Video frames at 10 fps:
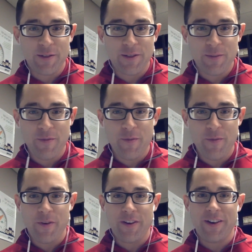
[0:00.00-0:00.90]
Some of
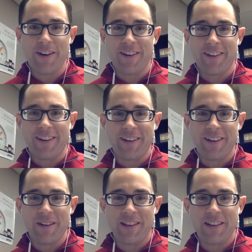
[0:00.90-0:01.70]
them are